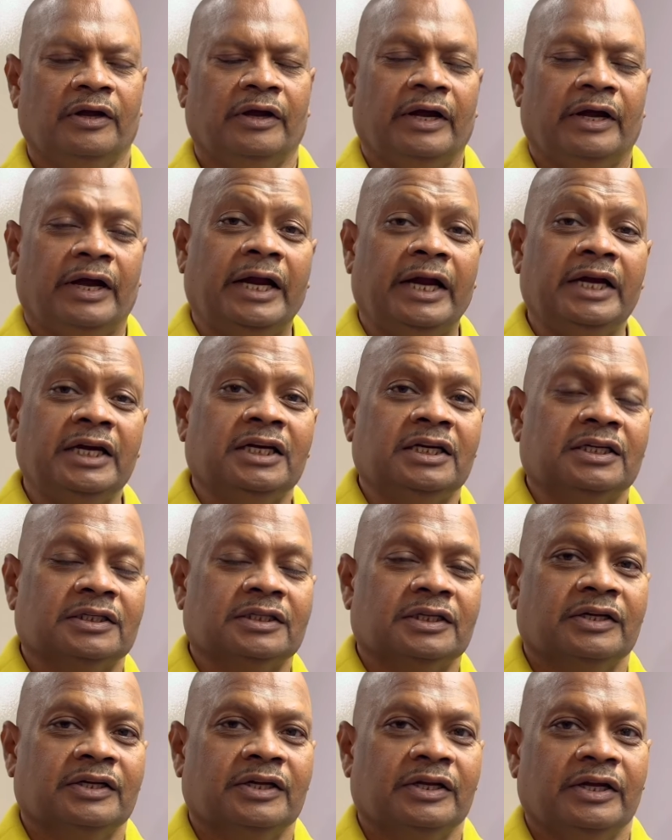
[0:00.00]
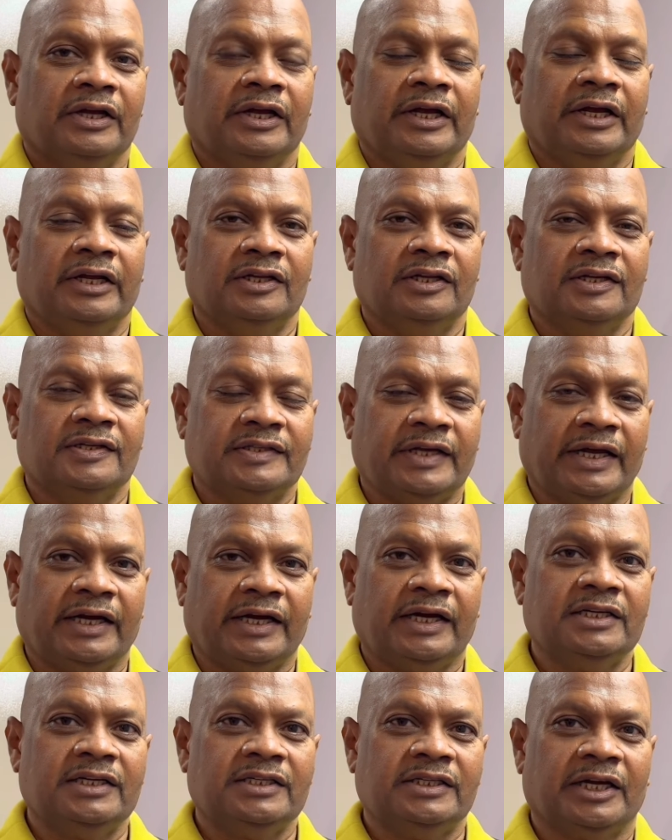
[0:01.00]
And in the
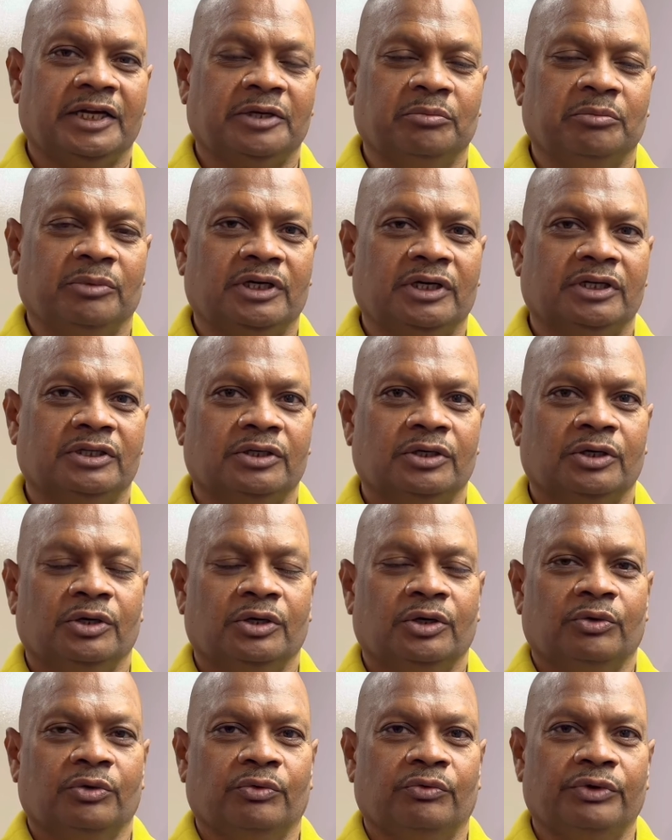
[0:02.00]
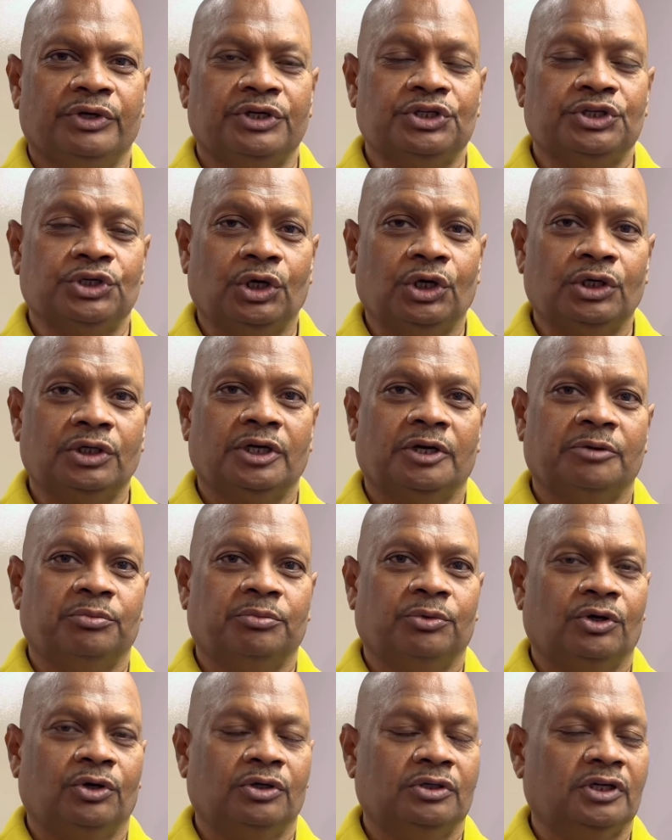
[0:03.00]
second segment, we talked
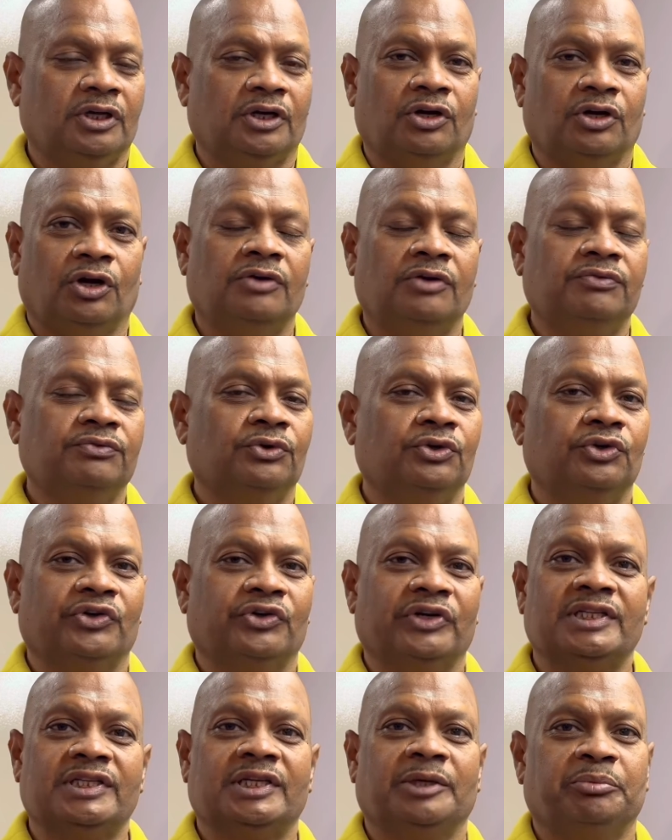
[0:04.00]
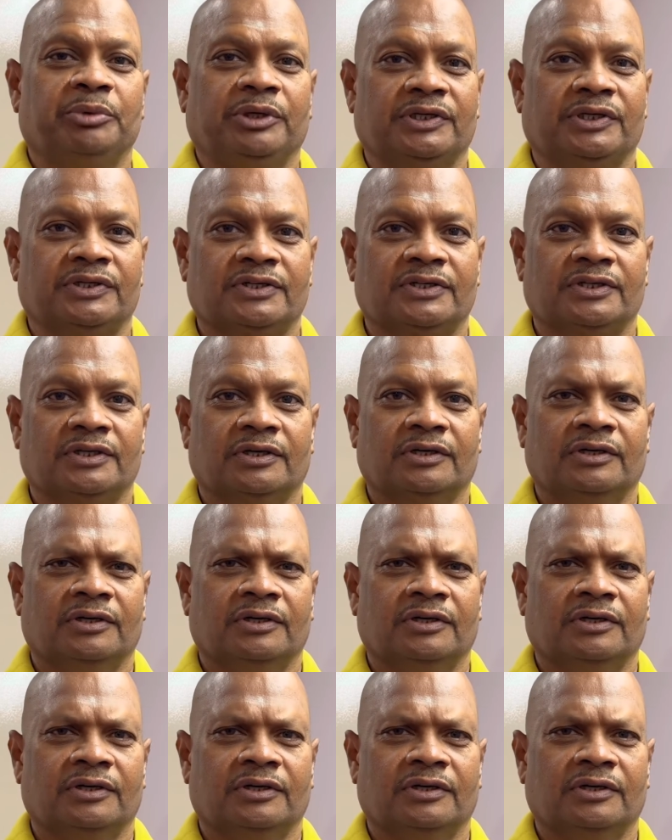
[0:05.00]
about the raw food recipes.